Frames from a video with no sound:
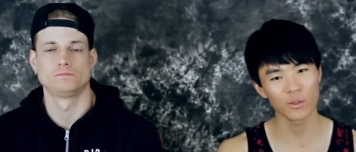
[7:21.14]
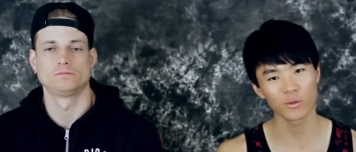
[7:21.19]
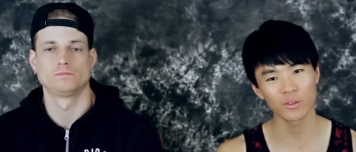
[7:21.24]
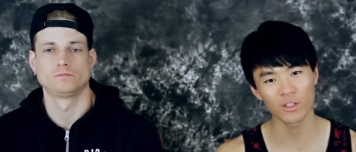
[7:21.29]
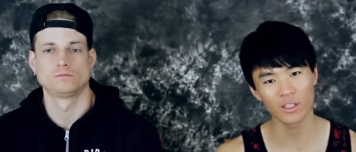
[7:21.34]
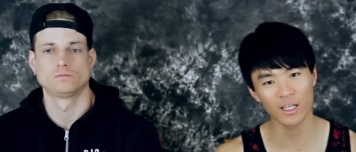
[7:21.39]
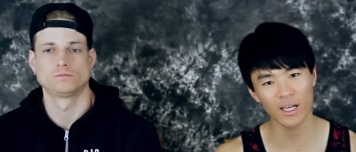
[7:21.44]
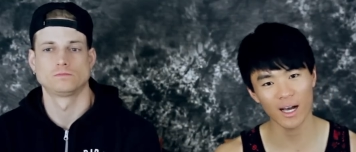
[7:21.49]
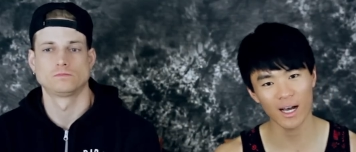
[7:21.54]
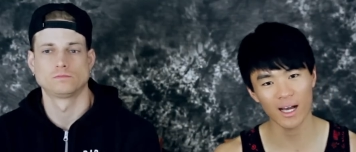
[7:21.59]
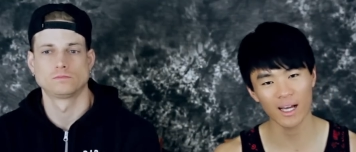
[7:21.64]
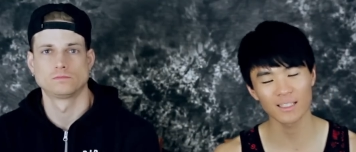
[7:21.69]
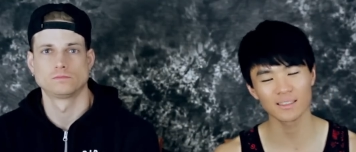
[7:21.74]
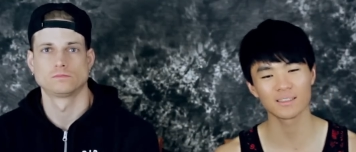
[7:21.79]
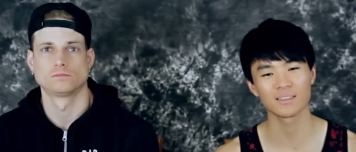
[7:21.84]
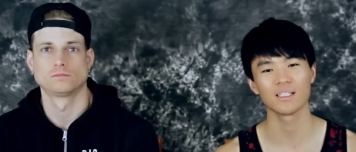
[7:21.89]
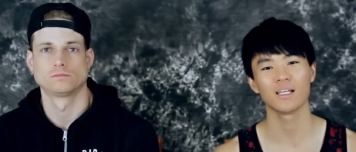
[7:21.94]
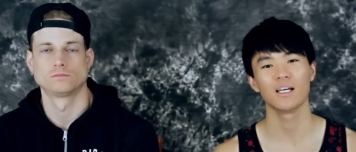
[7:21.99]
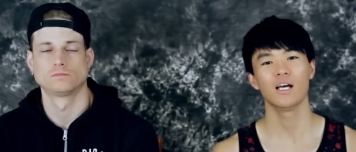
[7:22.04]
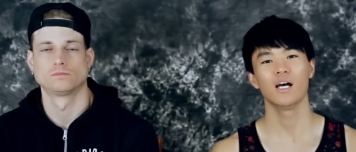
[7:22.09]
Speaker 1: with you guys.
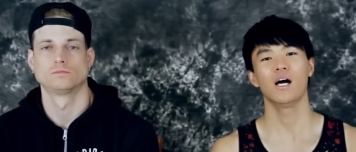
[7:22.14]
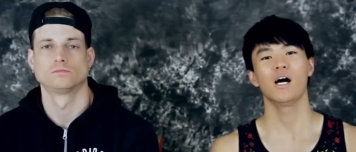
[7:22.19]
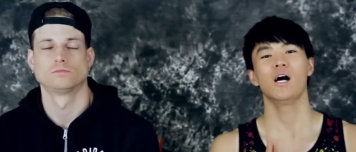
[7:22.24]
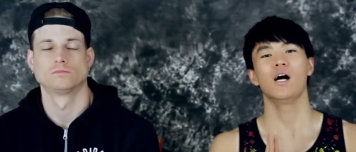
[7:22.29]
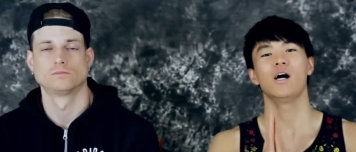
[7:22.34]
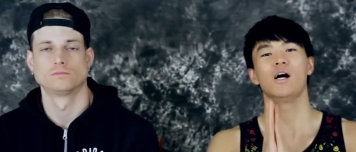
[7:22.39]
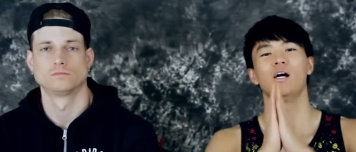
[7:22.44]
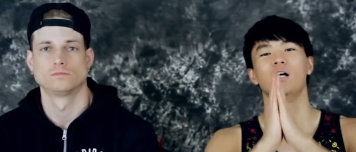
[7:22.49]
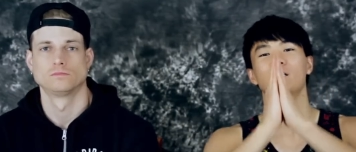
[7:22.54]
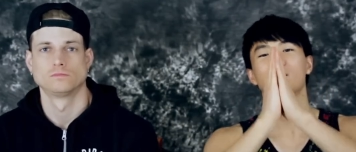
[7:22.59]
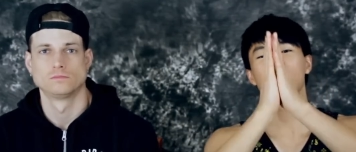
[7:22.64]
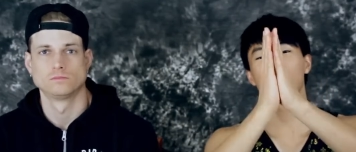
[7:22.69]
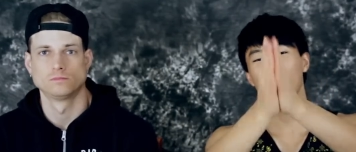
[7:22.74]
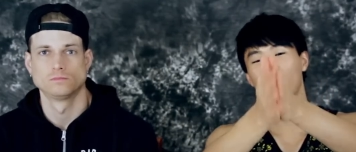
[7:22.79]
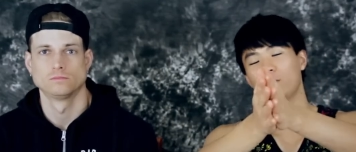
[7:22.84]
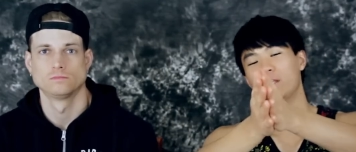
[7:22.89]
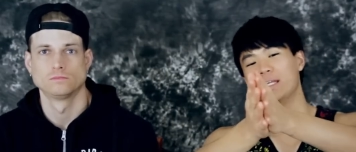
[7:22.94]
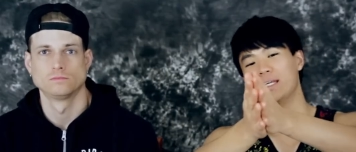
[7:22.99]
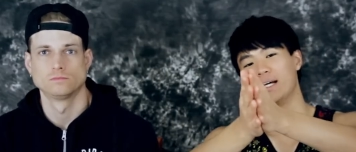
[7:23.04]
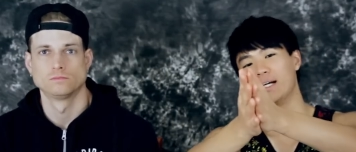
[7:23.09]

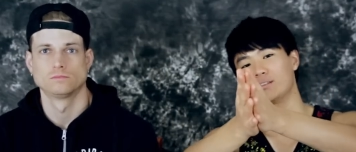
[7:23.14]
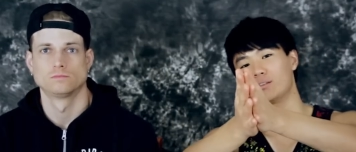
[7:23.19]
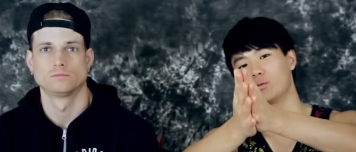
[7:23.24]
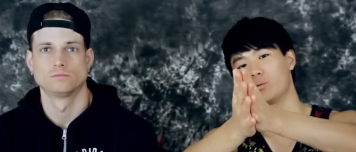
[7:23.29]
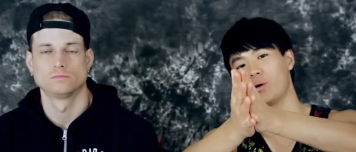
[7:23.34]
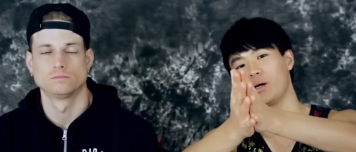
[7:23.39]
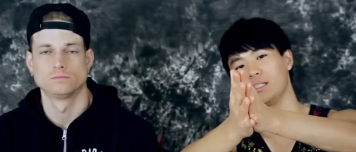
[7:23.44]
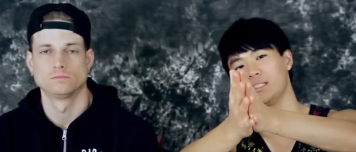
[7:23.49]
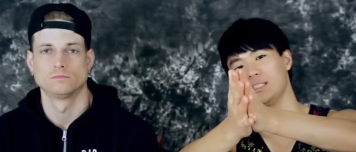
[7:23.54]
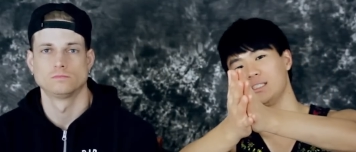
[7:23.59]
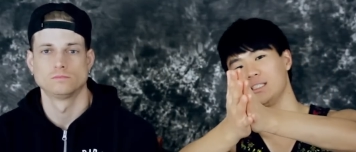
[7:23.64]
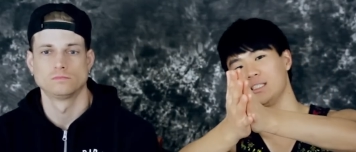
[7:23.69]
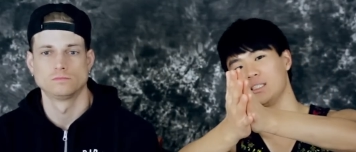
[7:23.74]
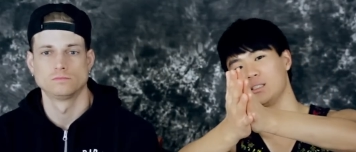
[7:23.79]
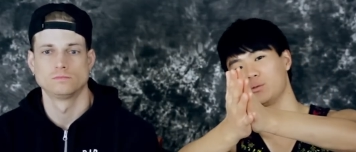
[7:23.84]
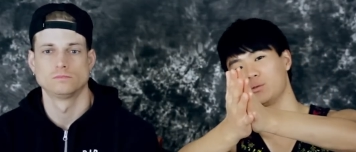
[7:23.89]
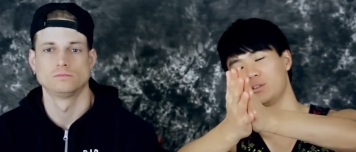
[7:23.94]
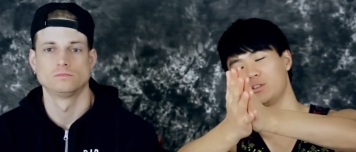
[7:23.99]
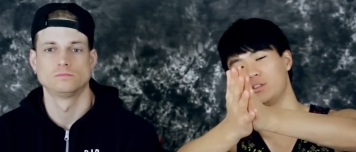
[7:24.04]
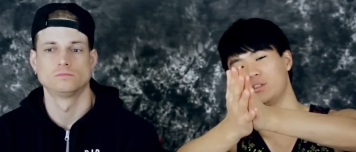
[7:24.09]
So thank you guys for
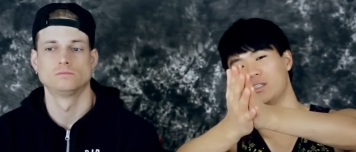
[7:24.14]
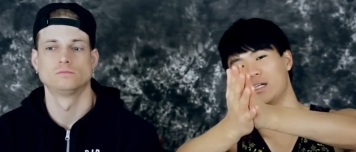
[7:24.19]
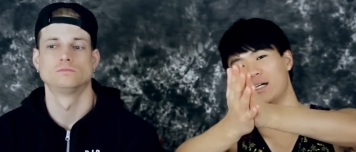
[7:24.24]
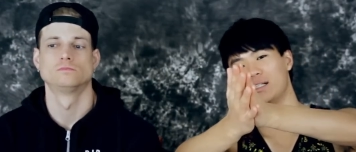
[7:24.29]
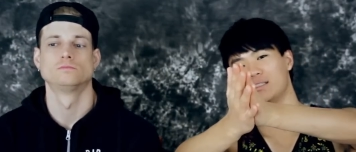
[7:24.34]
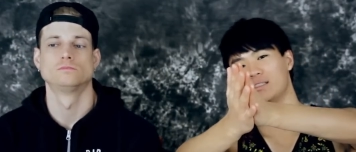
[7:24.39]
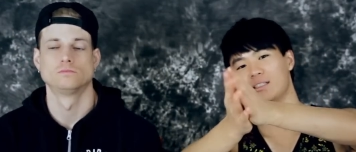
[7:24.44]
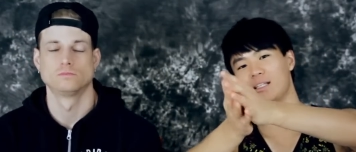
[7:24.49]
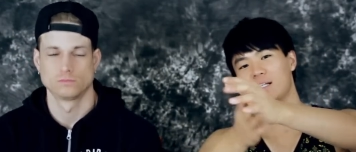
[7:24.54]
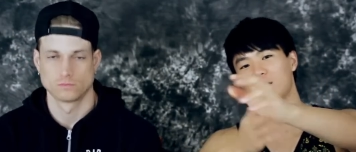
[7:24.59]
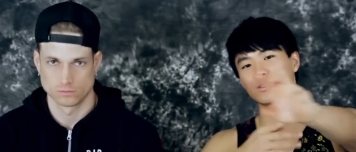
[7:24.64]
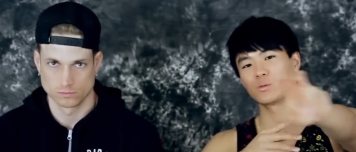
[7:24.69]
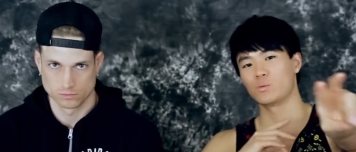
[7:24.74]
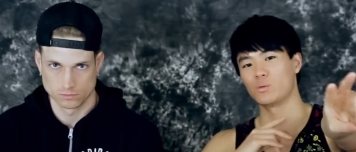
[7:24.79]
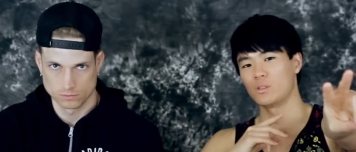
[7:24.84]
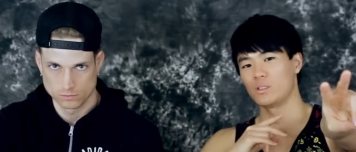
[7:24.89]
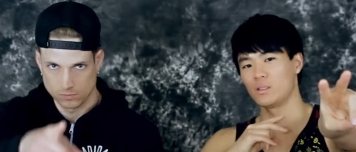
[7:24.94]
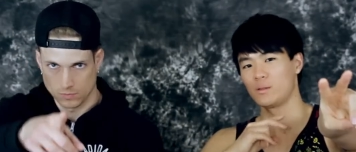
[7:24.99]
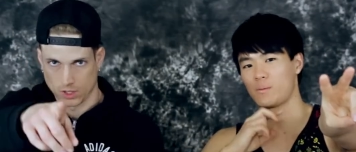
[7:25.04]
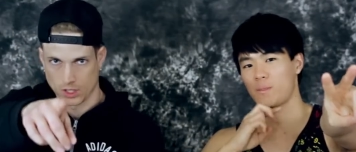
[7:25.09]
watching. We'll see you guys in the next
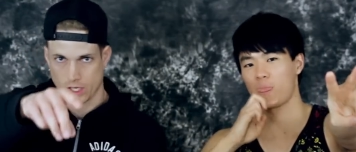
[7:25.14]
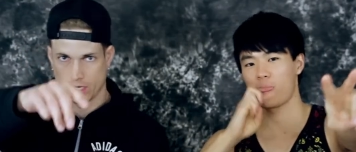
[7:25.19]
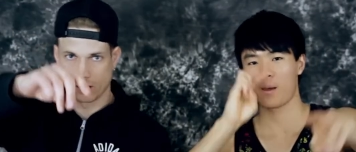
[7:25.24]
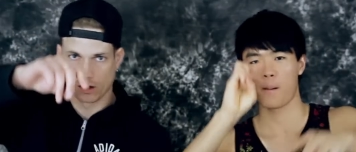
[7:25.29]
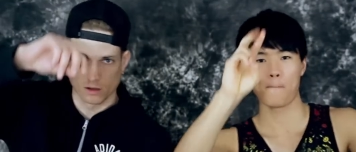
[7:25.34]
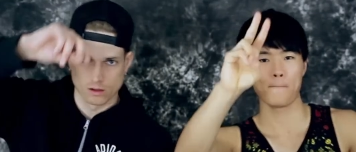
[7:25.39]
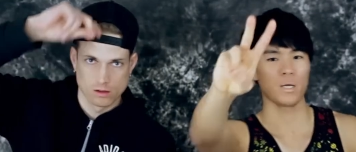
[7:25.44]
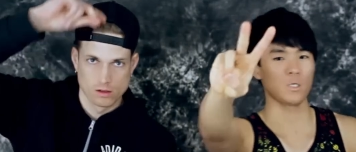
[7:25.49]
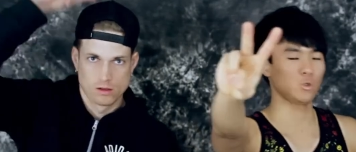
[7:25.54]
one. Later.